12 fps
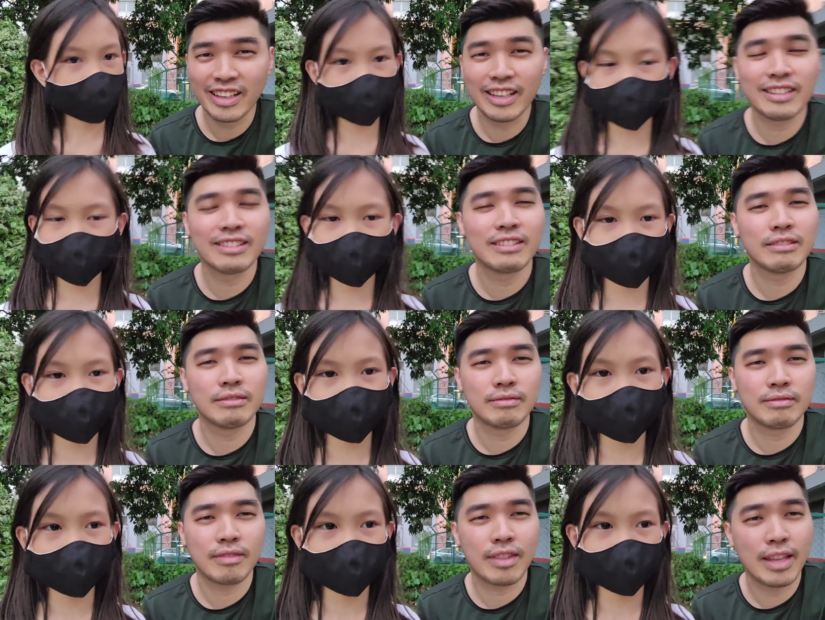Speaker 1: It, like this
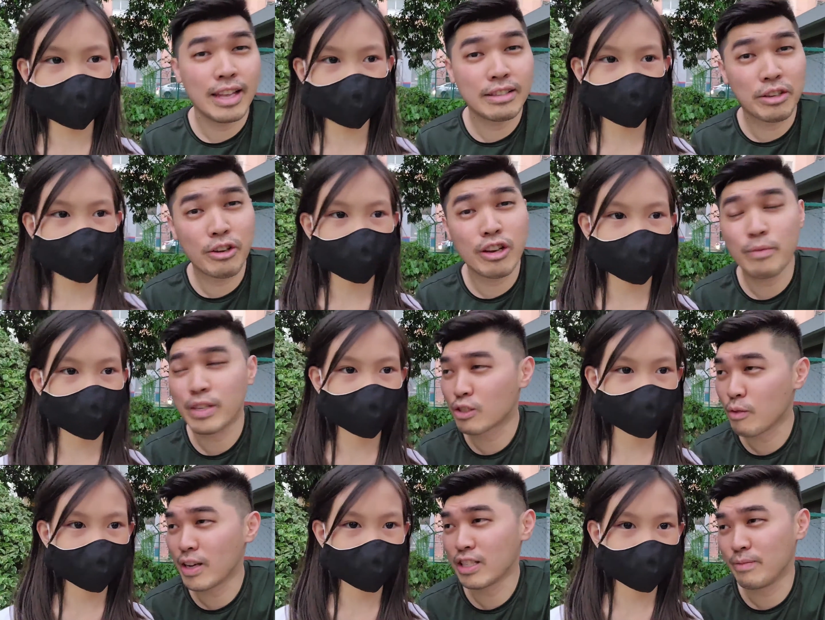one it's going to be
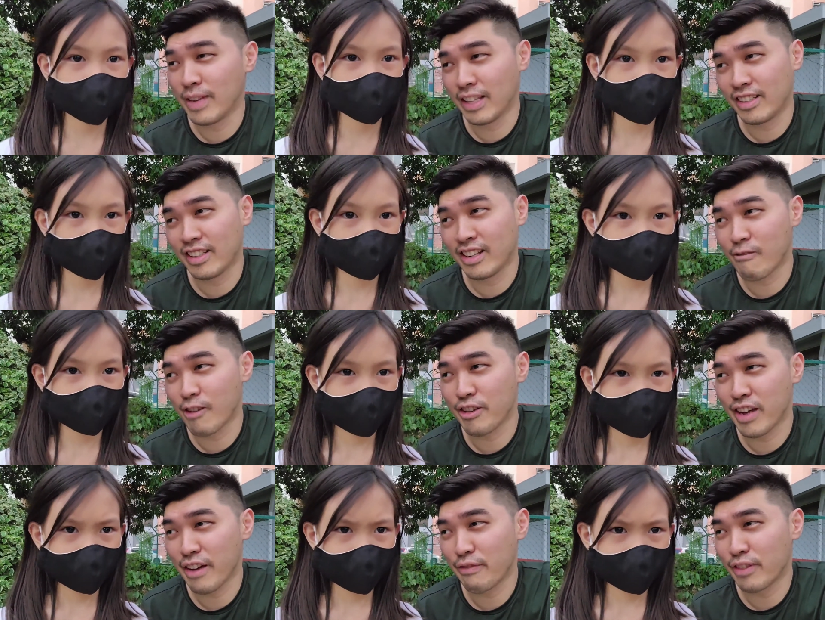so much better than what
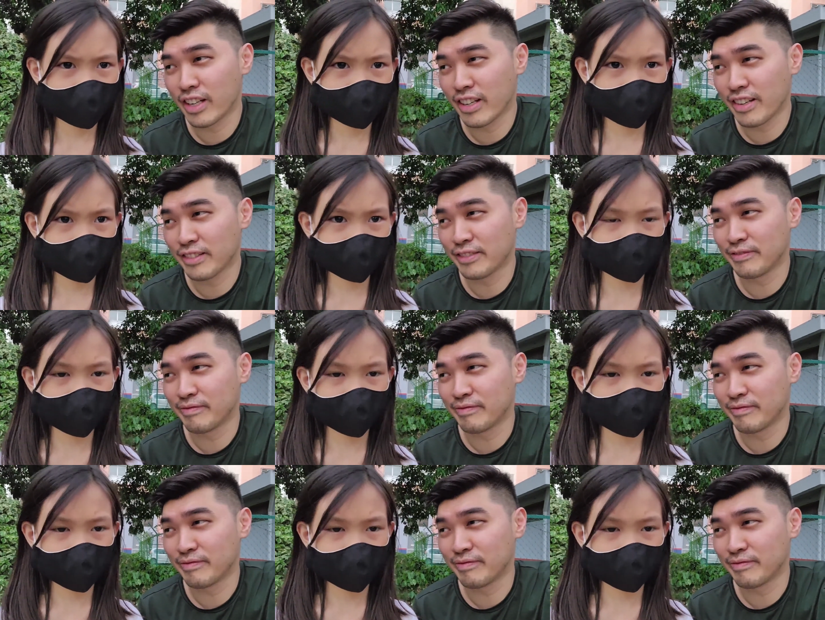you have right now.